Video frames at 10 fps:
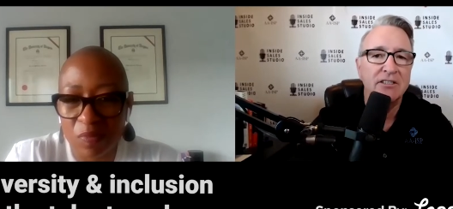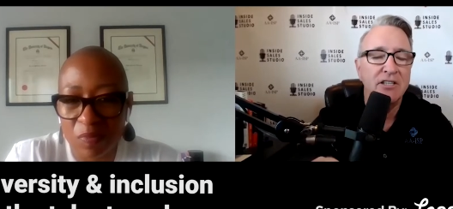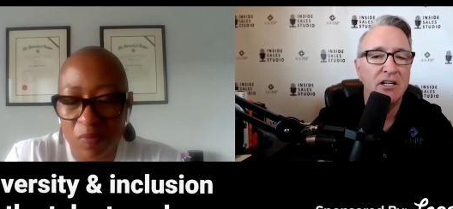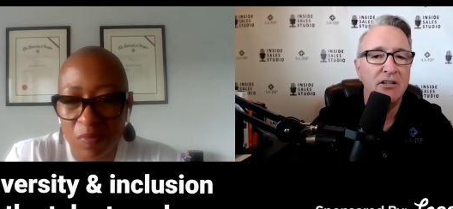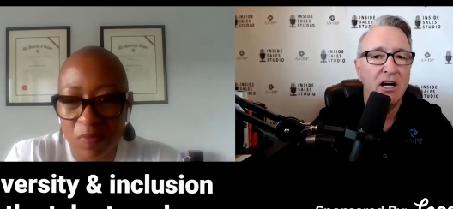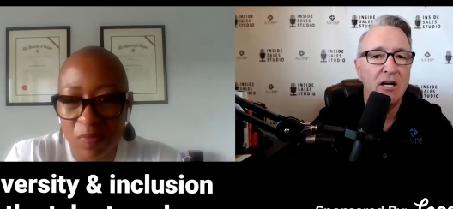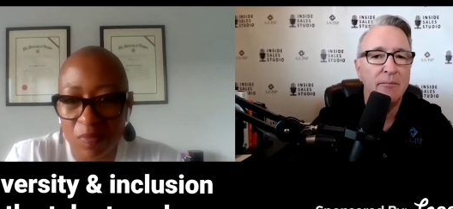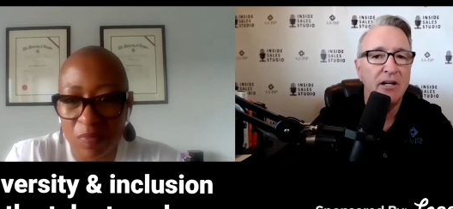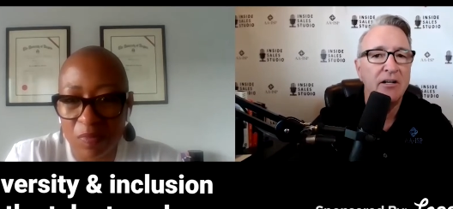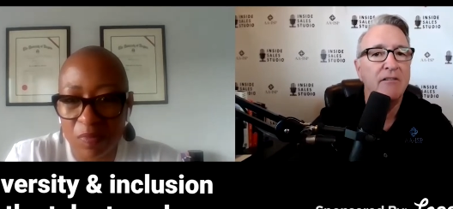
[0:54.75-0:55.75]
Speaker 1: going to talk
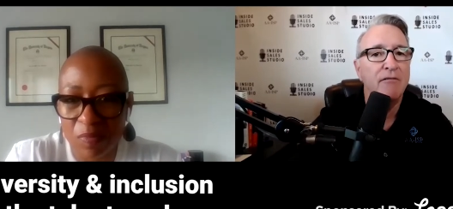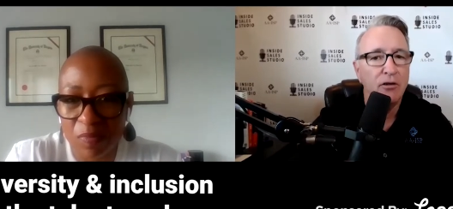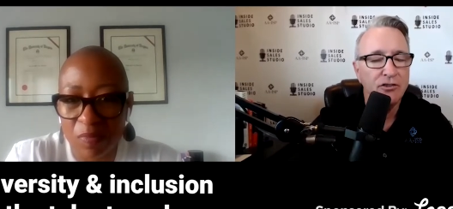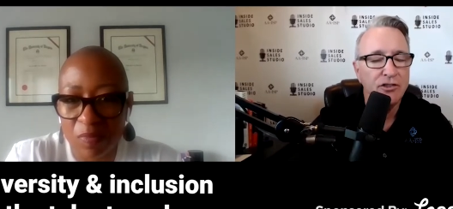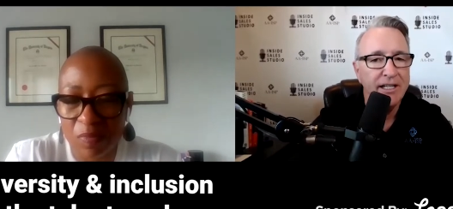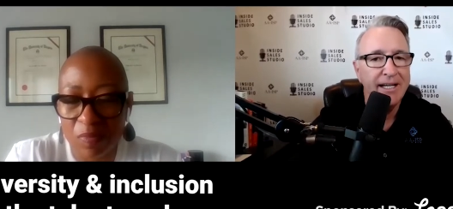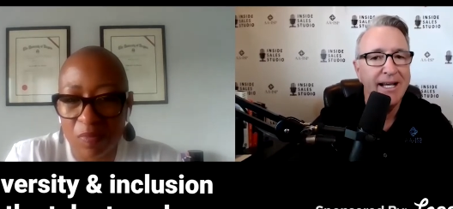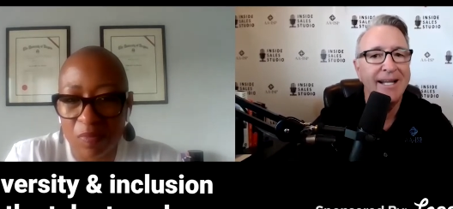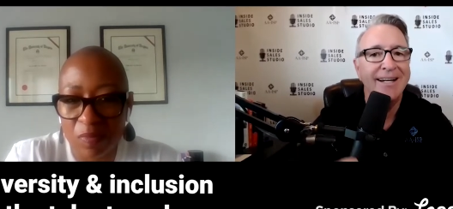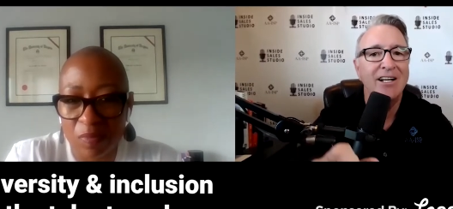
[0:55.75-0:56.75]
about diversity
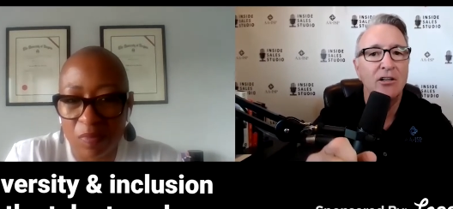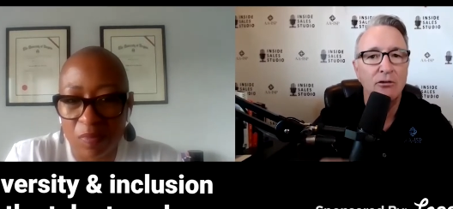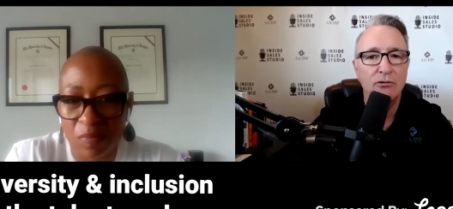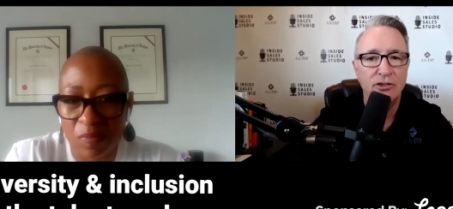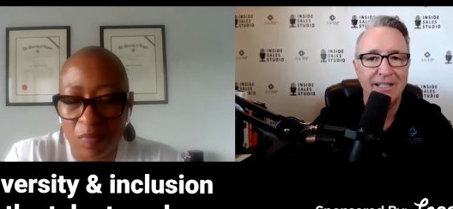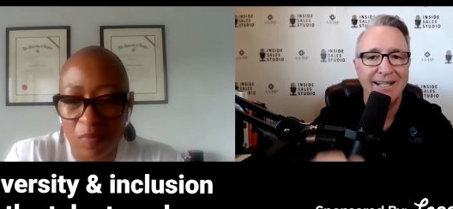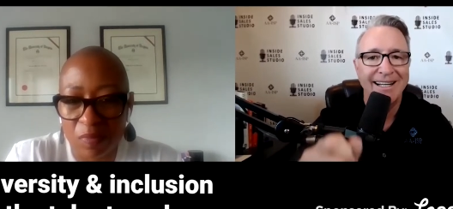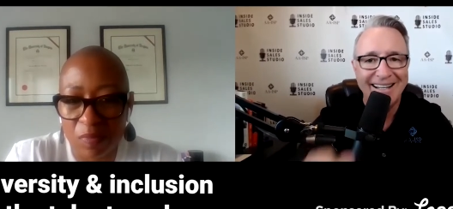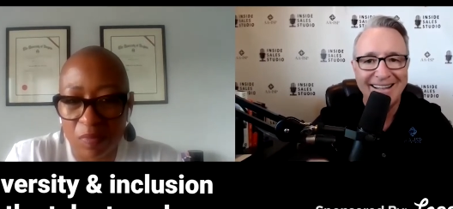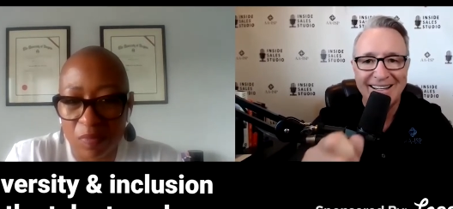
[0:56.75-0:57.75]
and inclusion
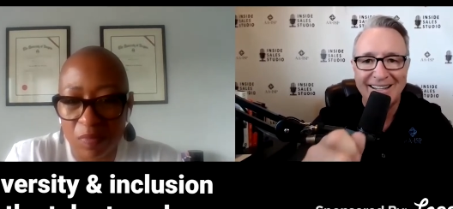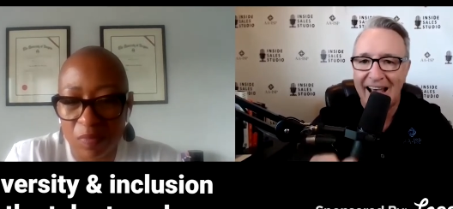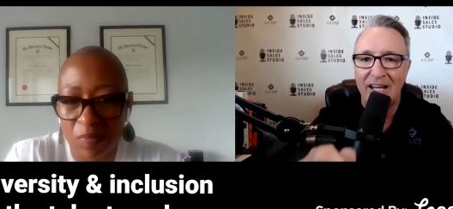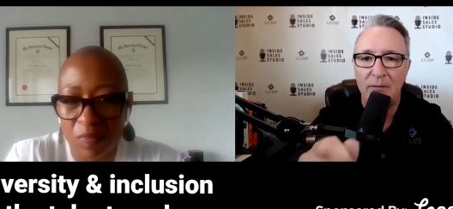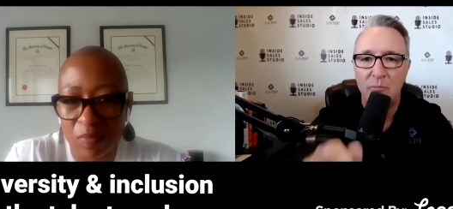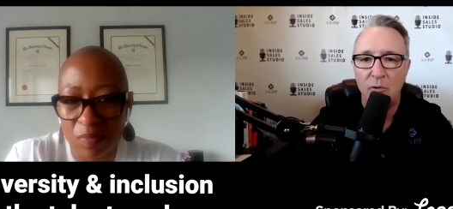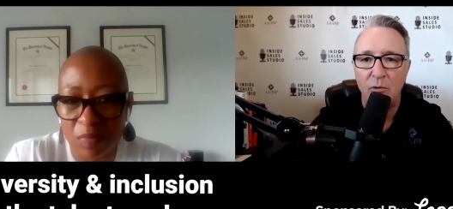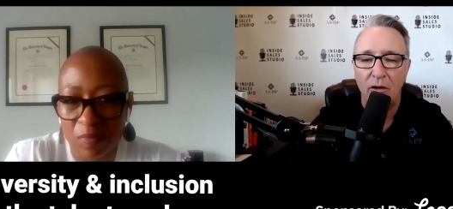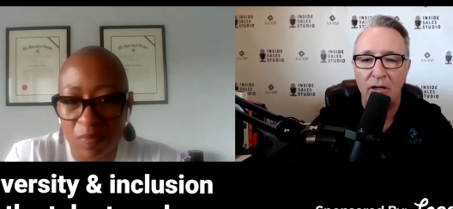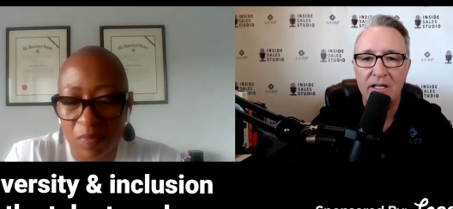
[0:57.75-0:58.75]
in the talent
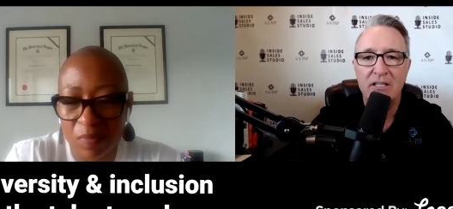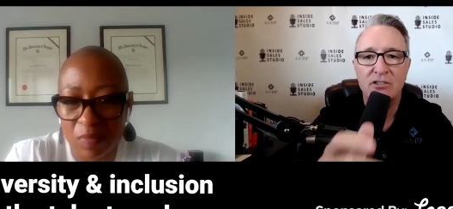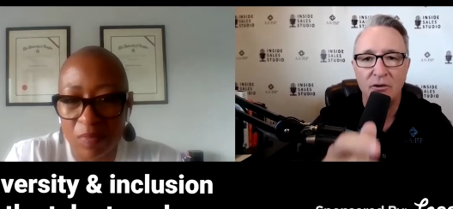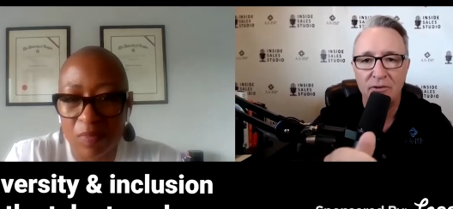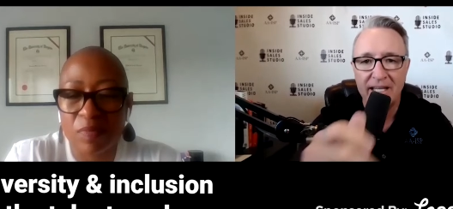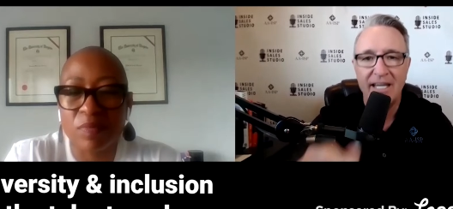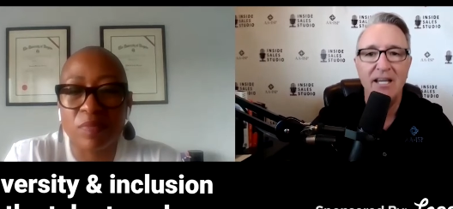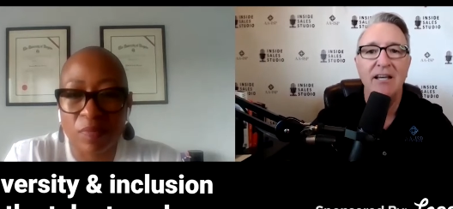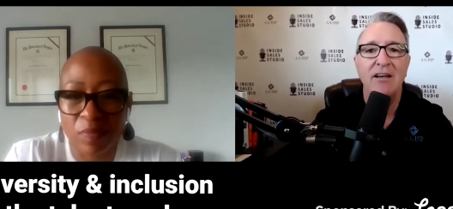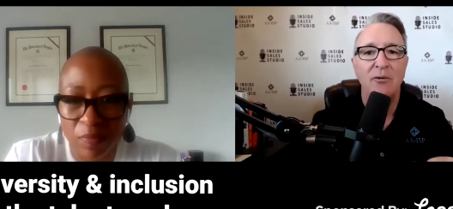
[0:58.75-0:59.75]
pool. So,
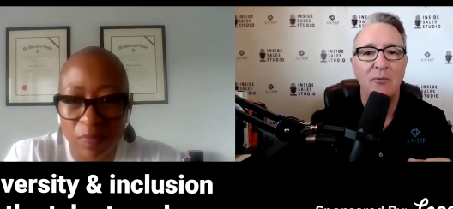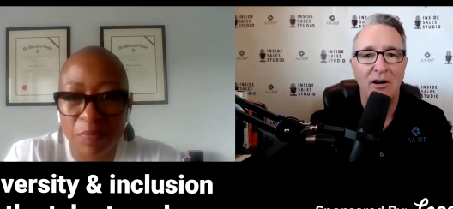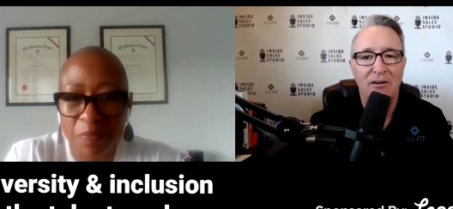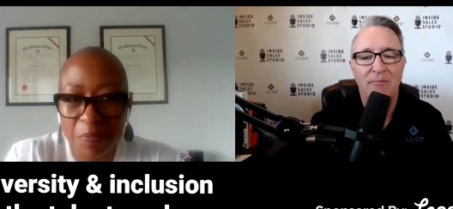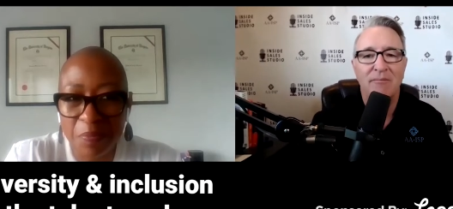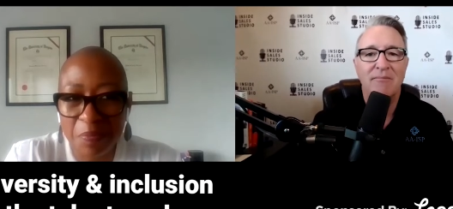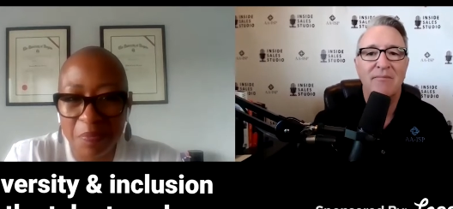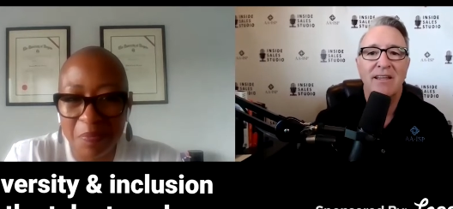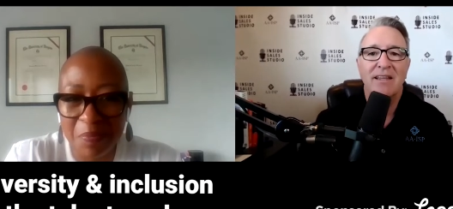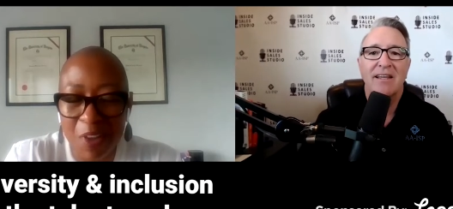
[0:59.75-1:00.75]
Nikki, Welcome.
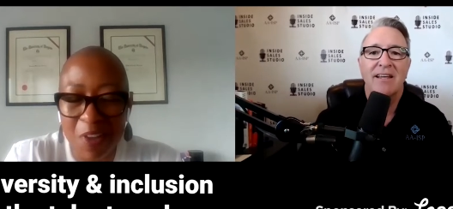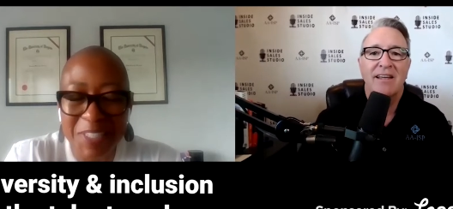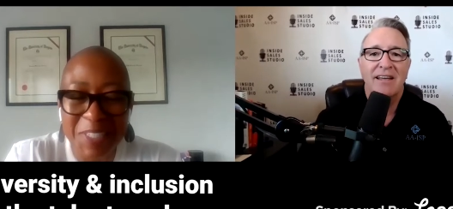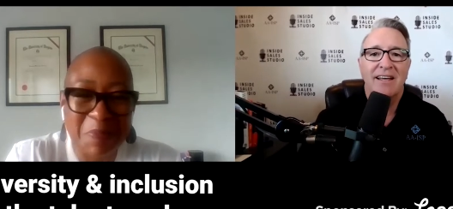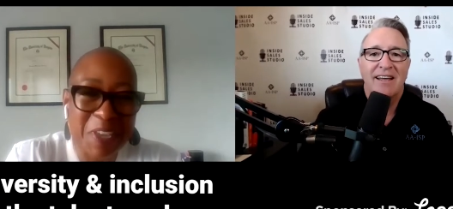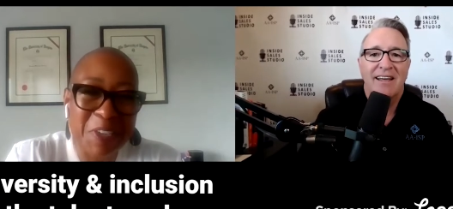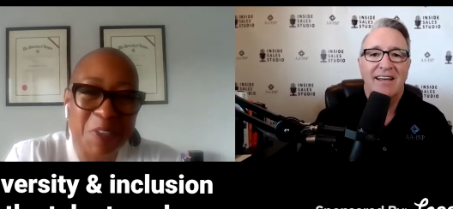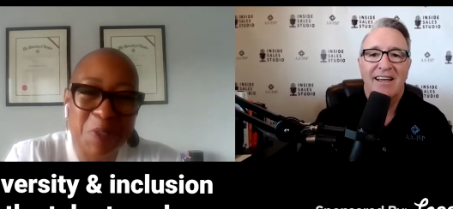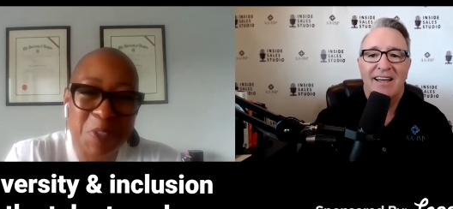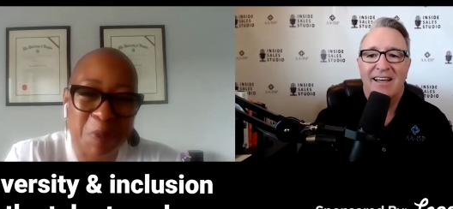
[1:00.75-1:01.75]
Speaker 2: Awesome. Thank
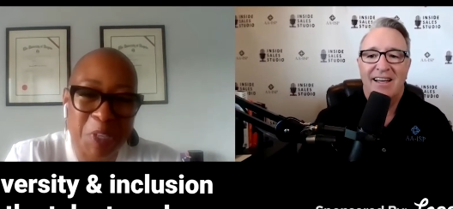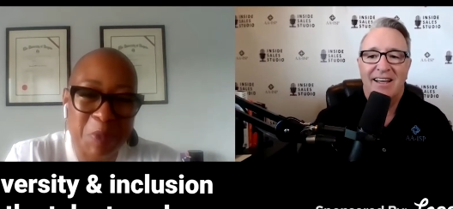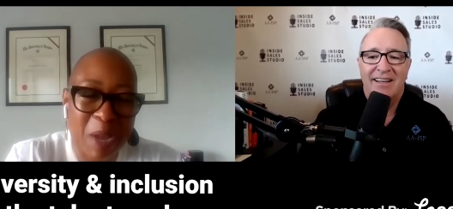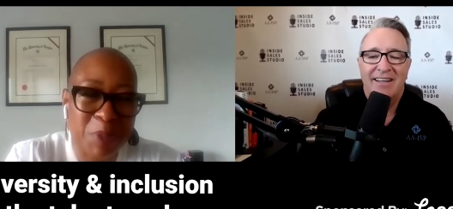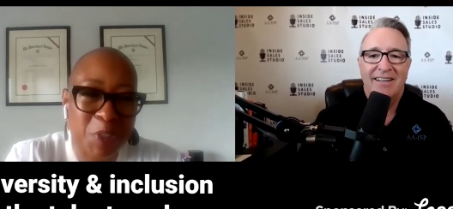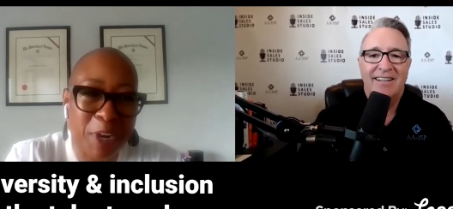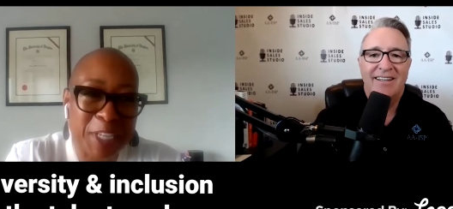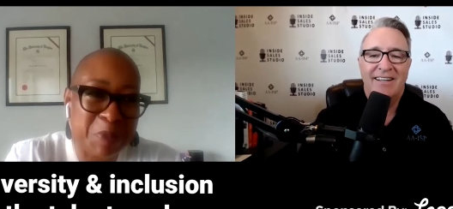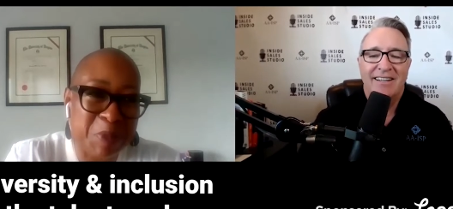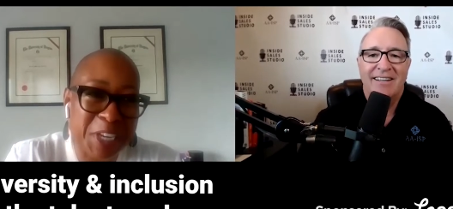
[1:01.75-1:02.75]
you so much, Bob. It's
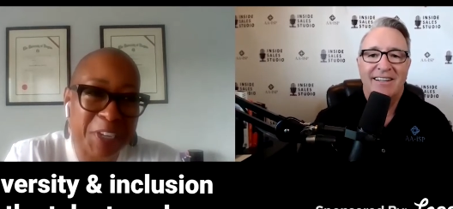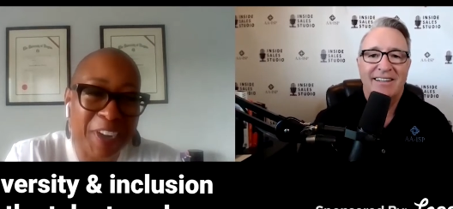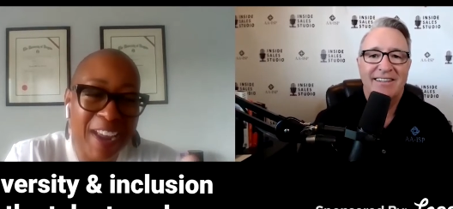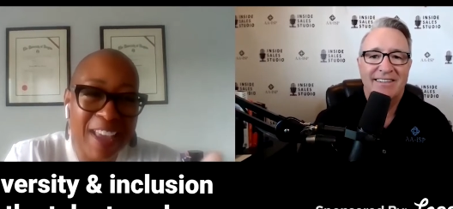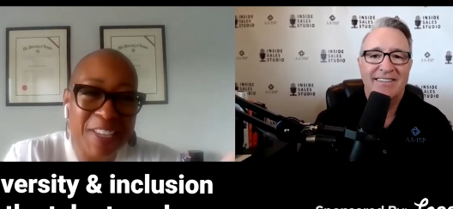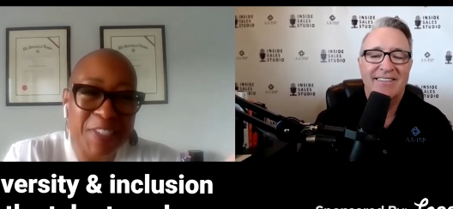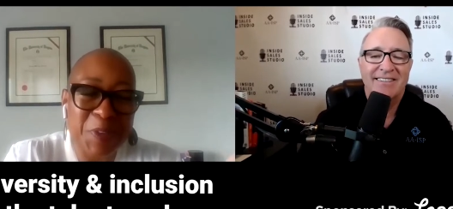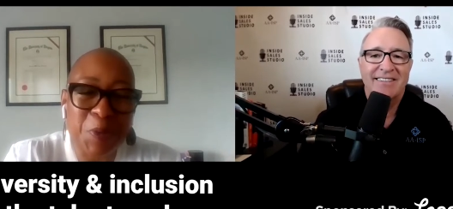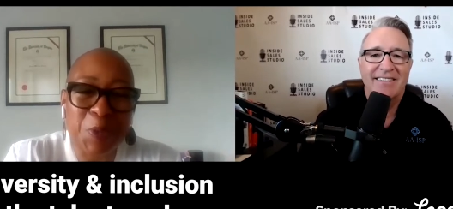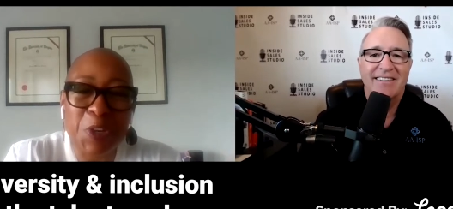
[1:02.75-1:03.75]
great to be here.
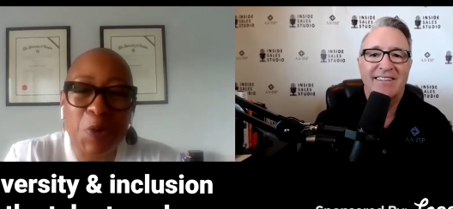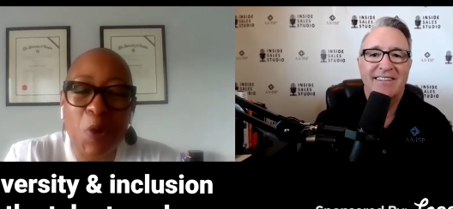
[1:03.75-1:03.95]
So, you know,